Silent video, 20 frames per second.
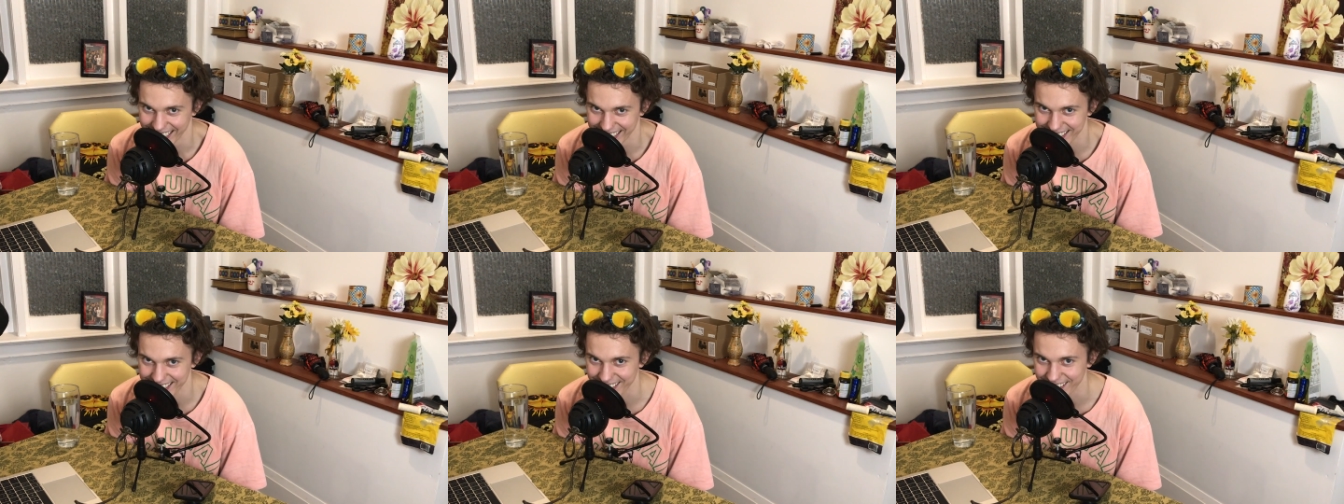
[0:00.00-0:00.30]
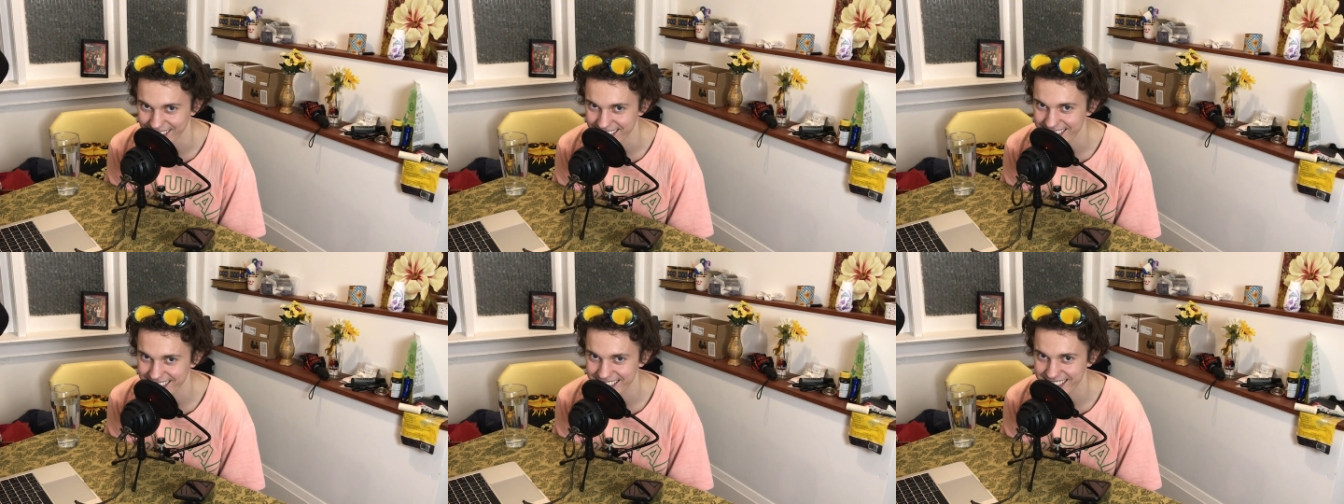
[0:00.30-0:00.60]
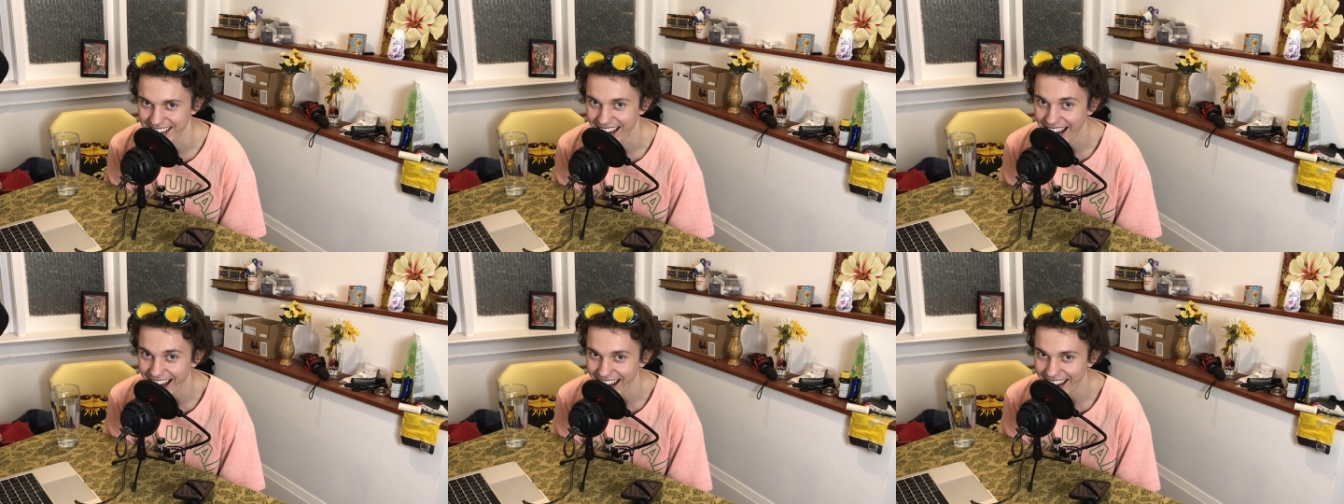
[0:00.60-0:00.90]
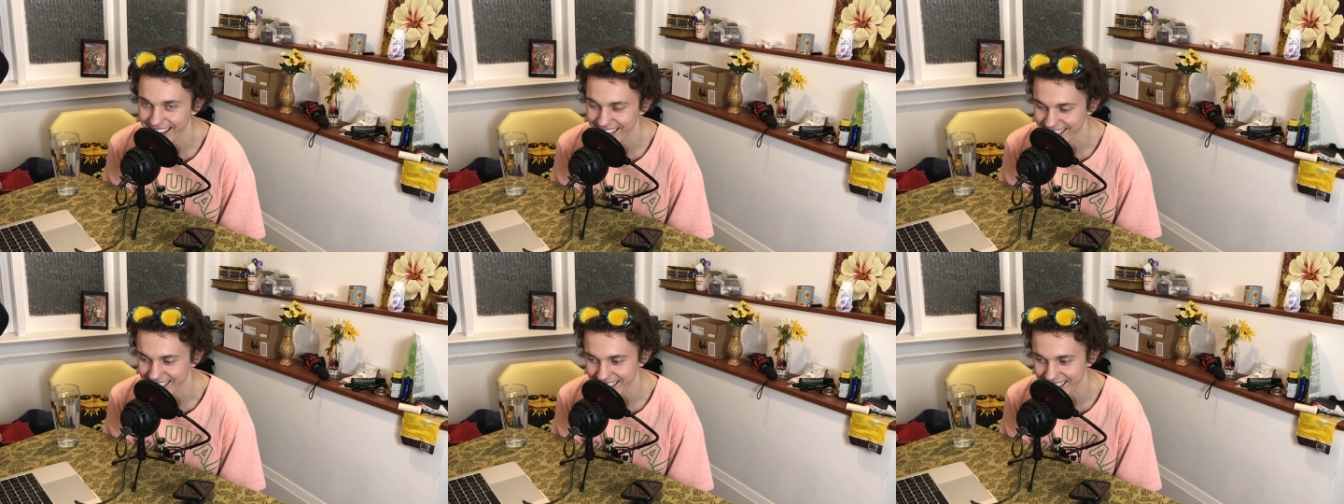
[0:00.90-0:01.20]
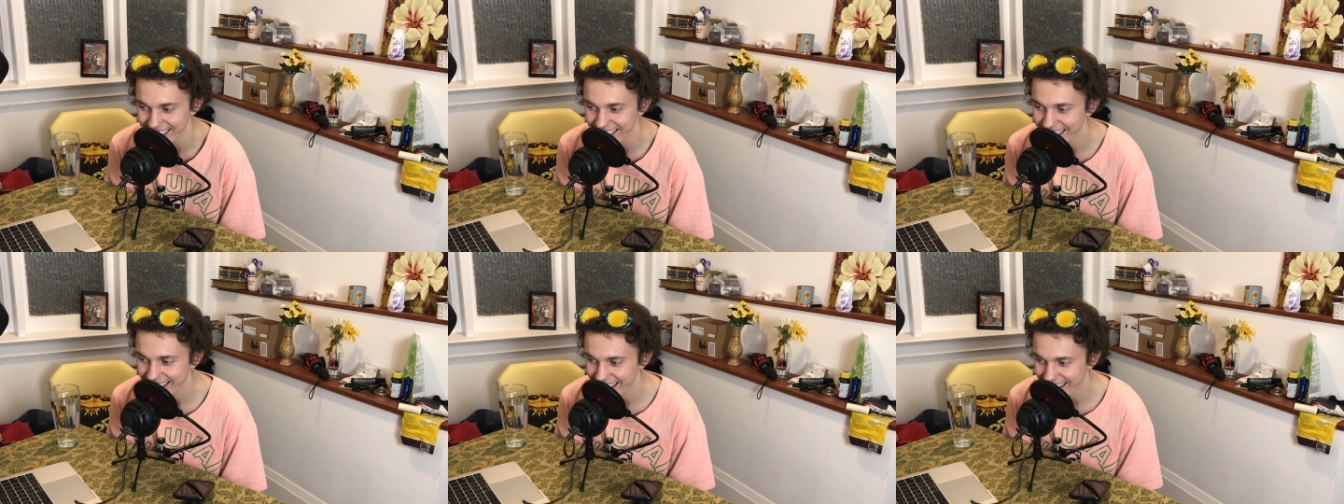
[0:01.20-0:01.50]
so it's
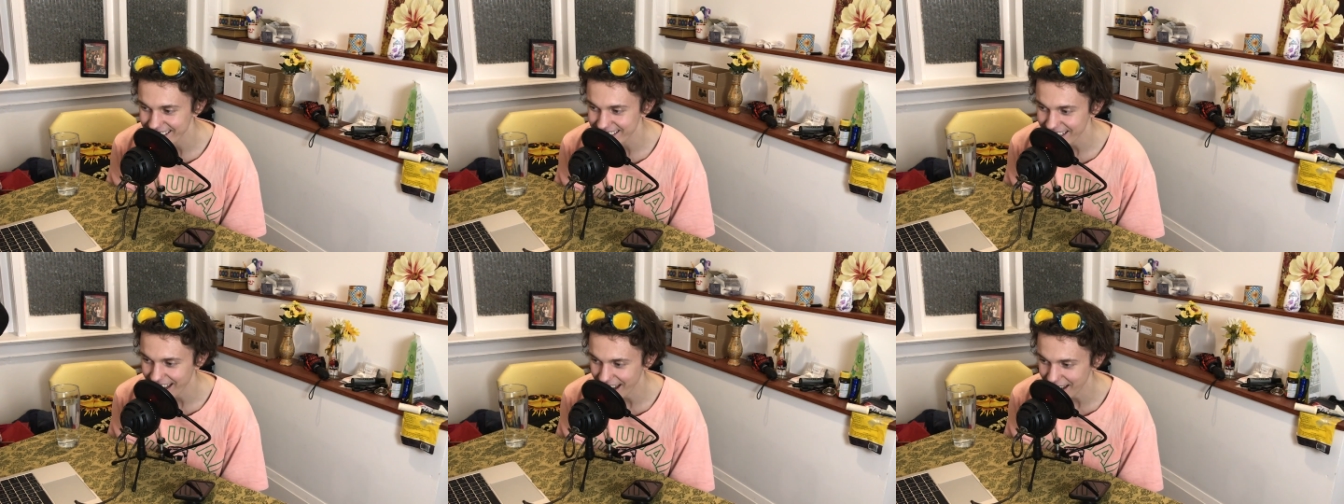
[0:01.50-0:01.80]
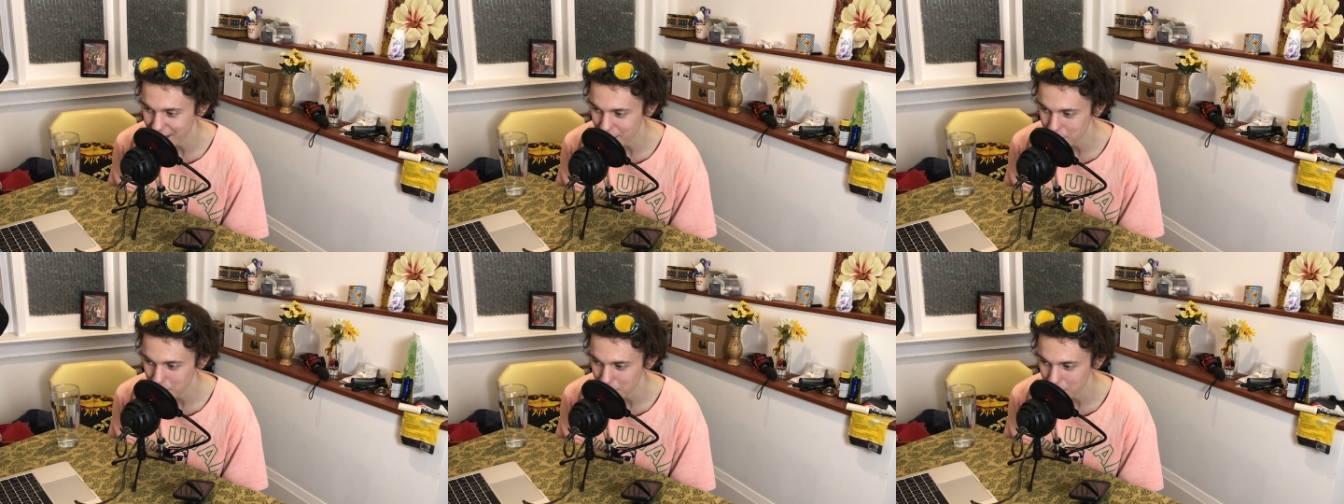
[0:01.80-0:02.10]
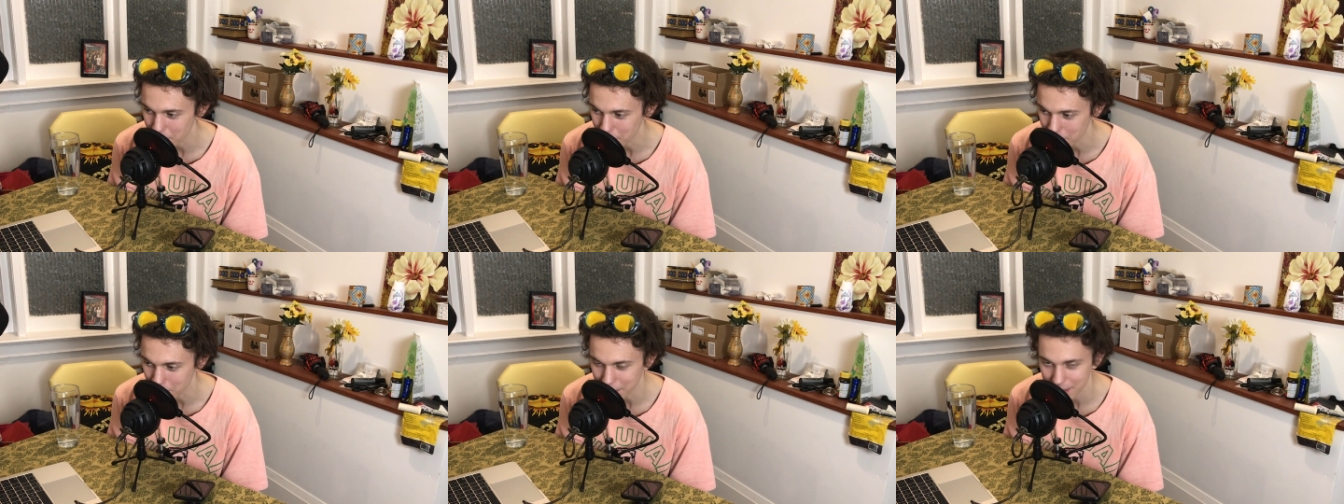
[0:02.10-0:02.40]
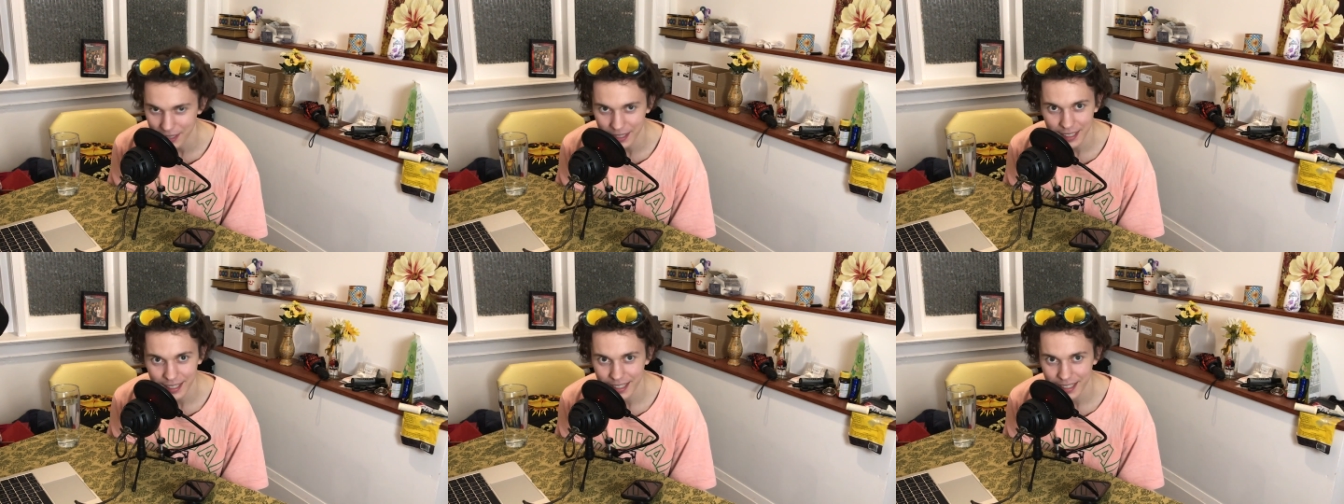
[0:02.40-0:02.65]
tiny, a tiny poop,